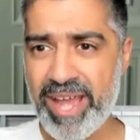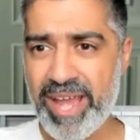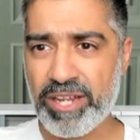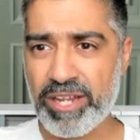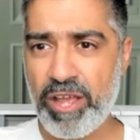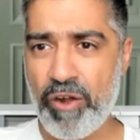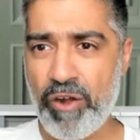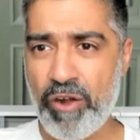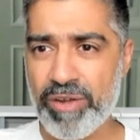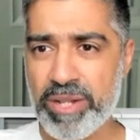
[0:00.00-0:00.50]

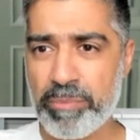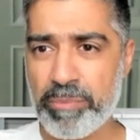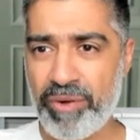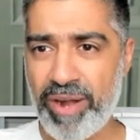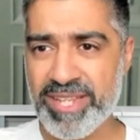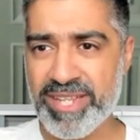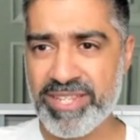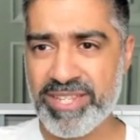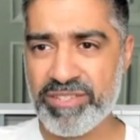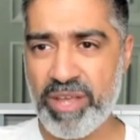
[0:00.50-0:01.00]
And currently the
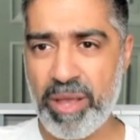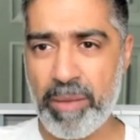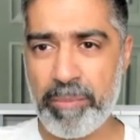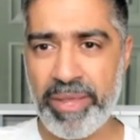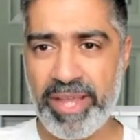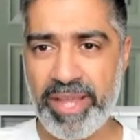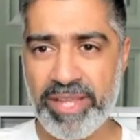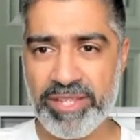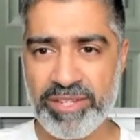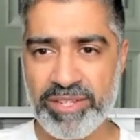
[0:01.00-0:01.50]
price is
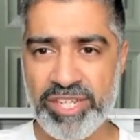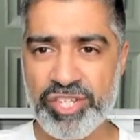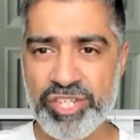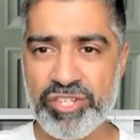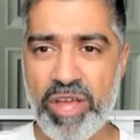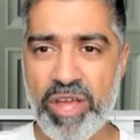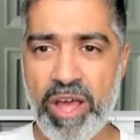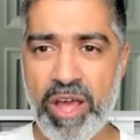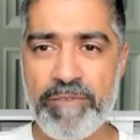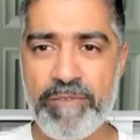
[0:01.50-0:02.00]
up here. So let's
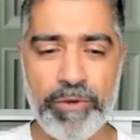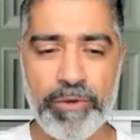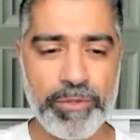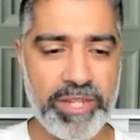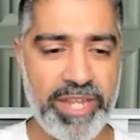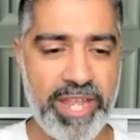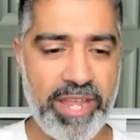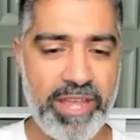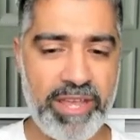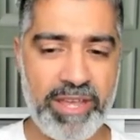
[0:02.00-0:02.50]
just
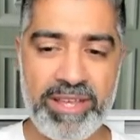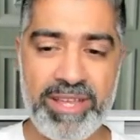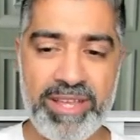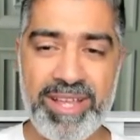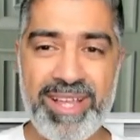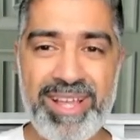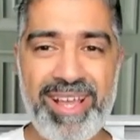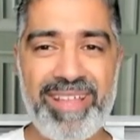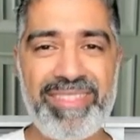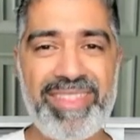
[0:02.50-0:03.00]
unfold the
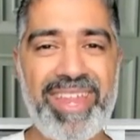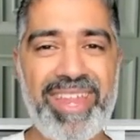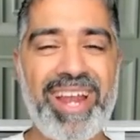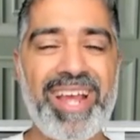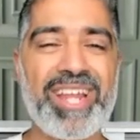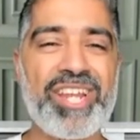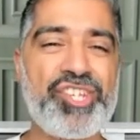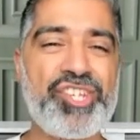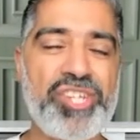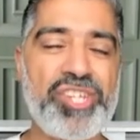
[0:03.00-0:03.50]
data. And
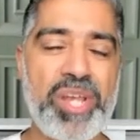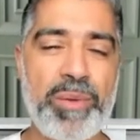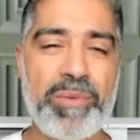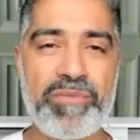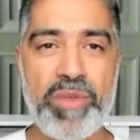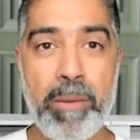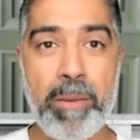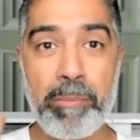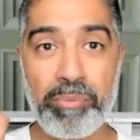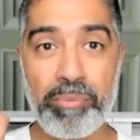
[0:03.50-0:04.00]
then I'm going to
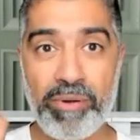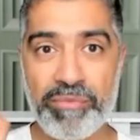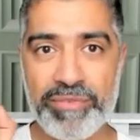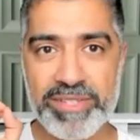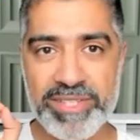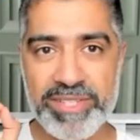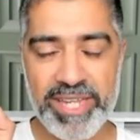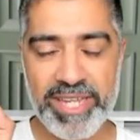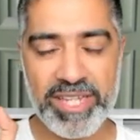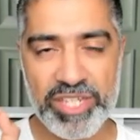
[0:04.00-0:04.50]
share with you a
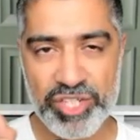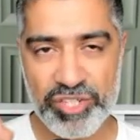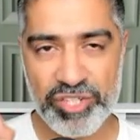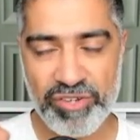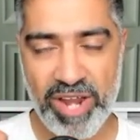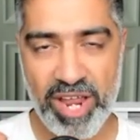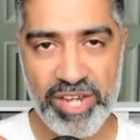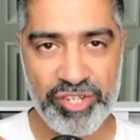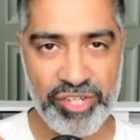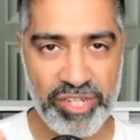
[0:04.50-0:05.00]
profit-taking
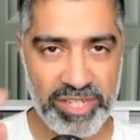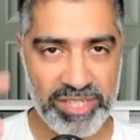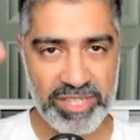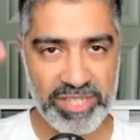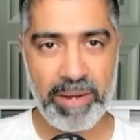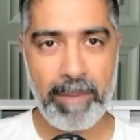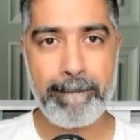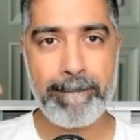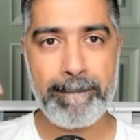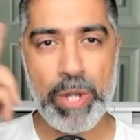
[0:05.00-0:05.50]
strategy.
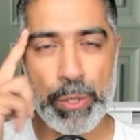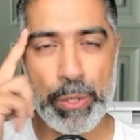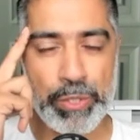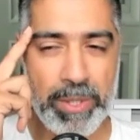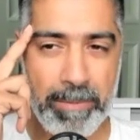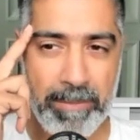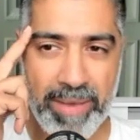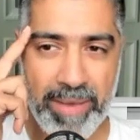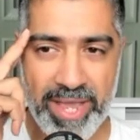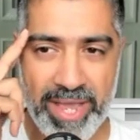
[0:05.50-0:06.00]
It's going to
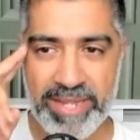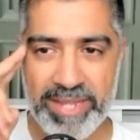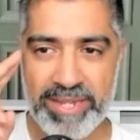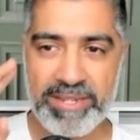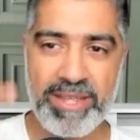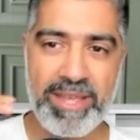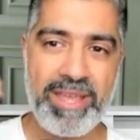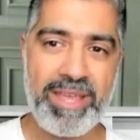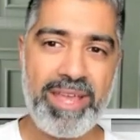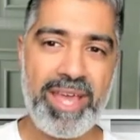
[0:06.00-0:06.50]
blow your
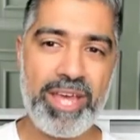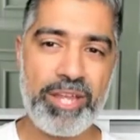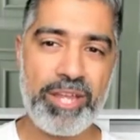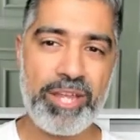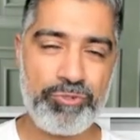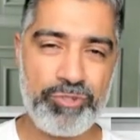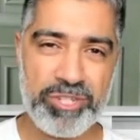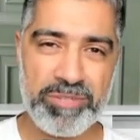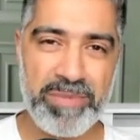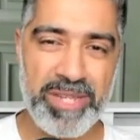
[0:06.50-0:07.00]
mind.
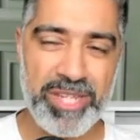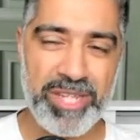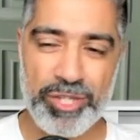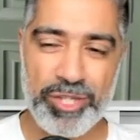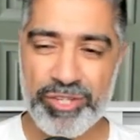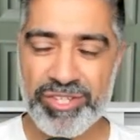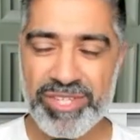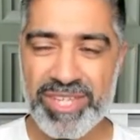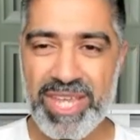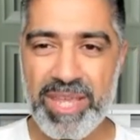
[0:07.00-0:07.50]
And it'll just
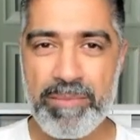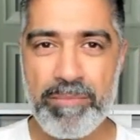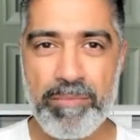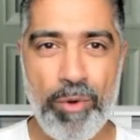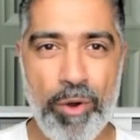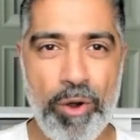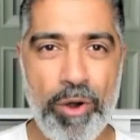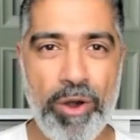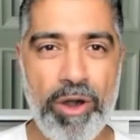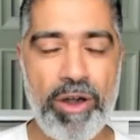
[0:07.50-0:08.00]
mean you just keep
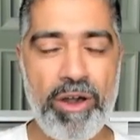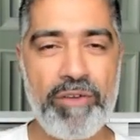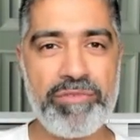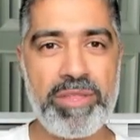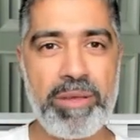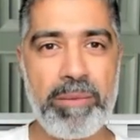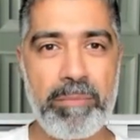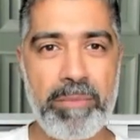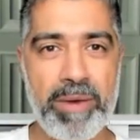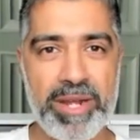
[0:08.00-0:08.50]
more
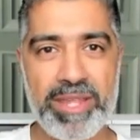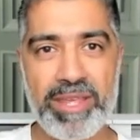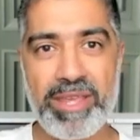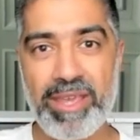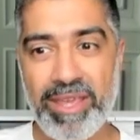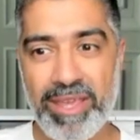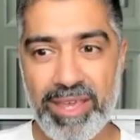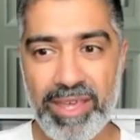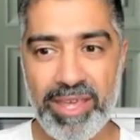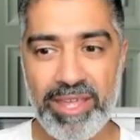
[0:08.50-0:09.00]
of the
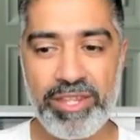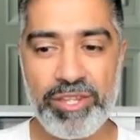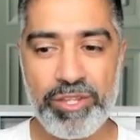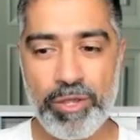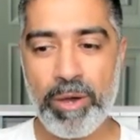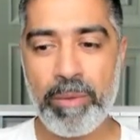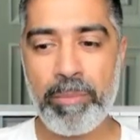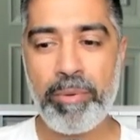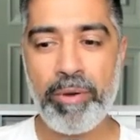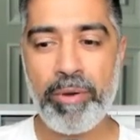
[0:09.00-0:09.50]
money
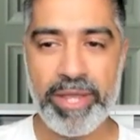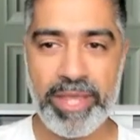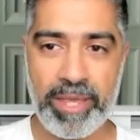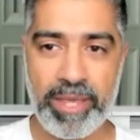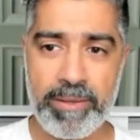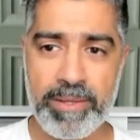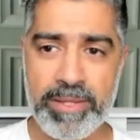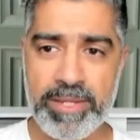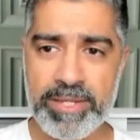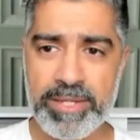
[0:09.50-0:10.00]
in your
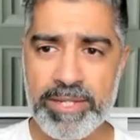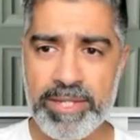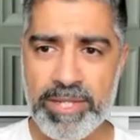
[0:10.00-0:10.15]
pocket.